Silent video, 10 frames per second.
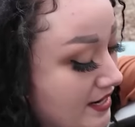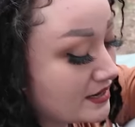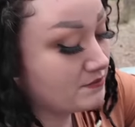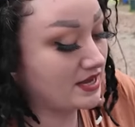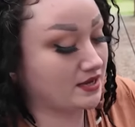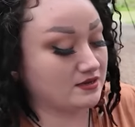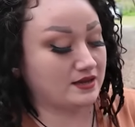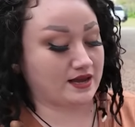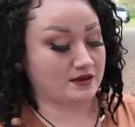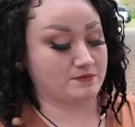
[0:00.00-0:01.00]
I made,
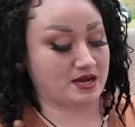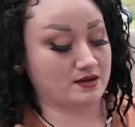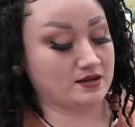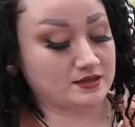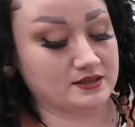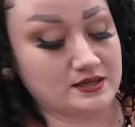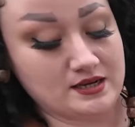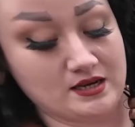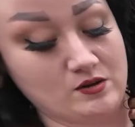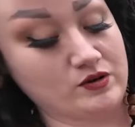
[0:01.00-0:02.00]
handmade,
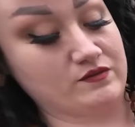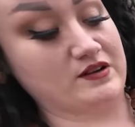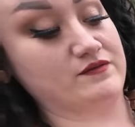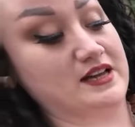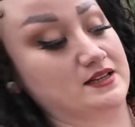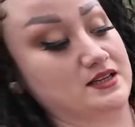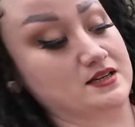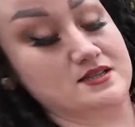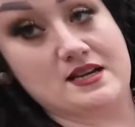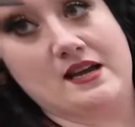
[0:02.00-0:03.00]
with
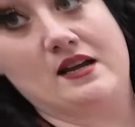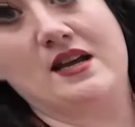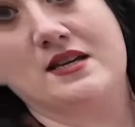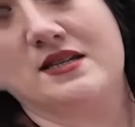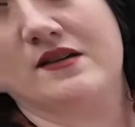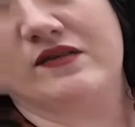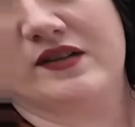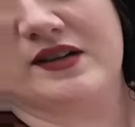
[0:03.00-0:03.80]
Reflectix and adhesive.